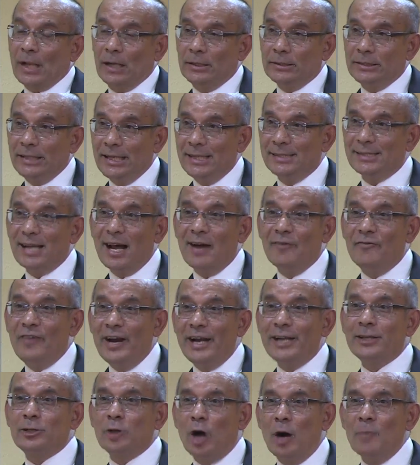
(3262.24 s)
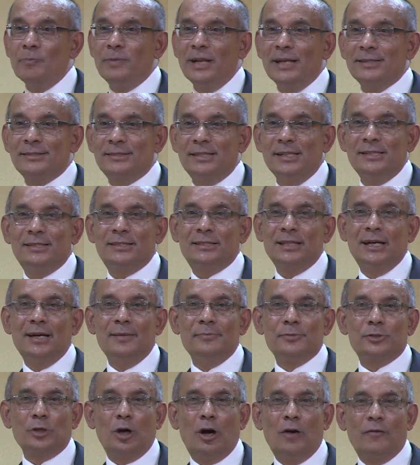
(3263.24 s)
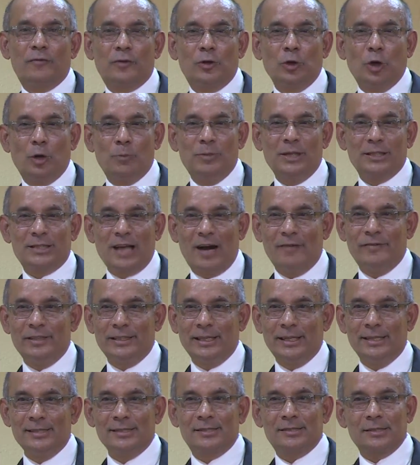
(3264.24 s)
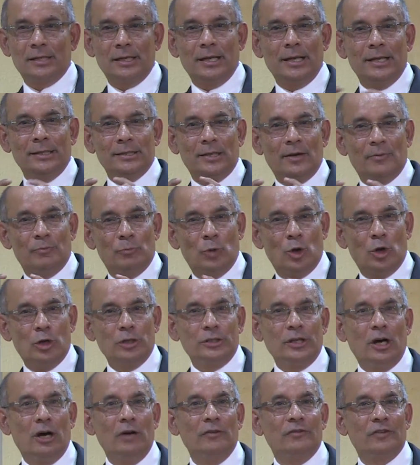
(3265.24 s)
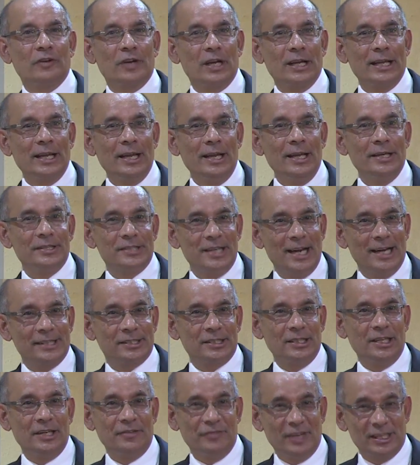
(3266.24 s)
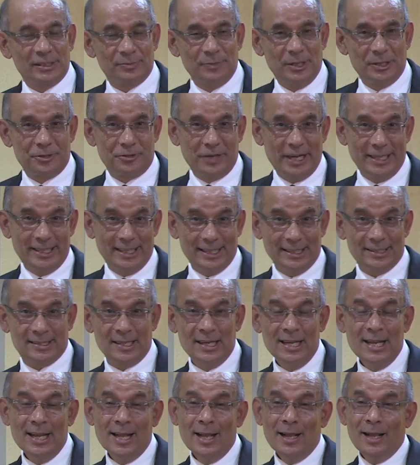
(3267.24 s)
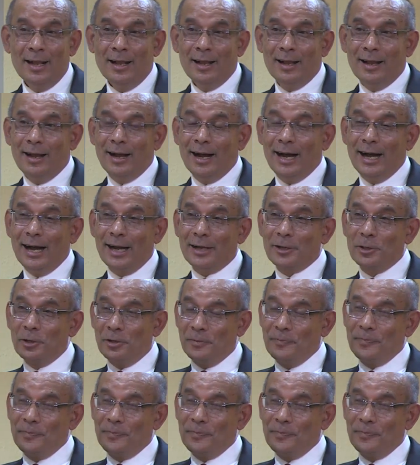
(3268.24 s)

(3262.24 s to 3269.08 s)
these are very complex systems of global governance in the mode of international investment treaties. And